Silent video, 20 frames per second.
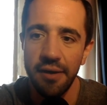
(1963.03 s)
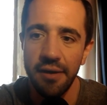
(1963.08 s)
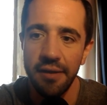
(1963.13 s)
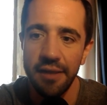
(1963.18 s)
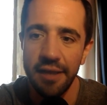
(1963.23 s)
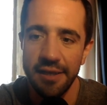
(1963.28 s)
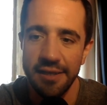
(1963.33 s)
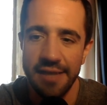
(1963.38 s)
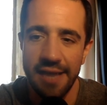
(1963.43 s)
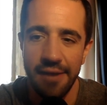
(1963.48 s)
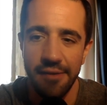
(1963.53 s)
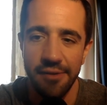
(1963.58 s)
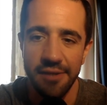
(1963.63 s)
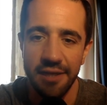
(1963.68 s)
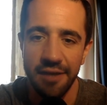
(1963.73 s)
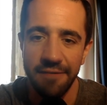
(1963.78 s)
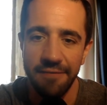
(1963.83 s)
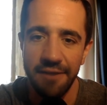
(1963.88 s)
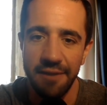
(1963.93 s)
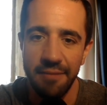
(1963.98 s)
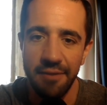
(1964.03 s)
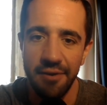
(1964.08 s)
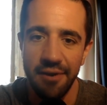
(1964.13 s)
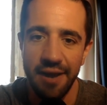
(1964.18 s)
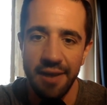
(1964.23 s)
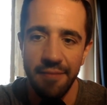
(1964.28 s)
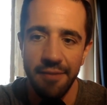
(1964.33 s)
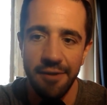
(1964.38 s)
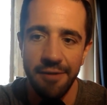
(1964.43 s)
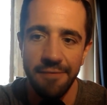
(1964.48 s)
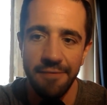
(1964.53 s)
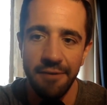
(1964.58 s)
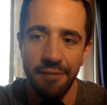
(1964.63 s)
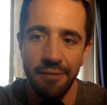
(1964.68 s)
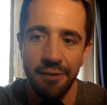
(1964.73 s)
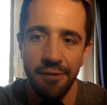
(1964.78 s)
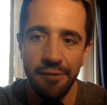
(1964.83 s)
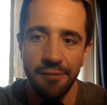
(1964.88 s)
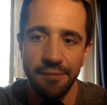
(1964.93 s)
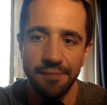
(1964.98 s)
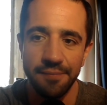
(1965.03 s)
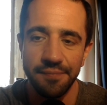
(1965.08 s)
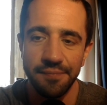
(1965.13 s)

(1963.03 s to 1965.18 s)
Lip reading: That sounds like a female name. Are you female?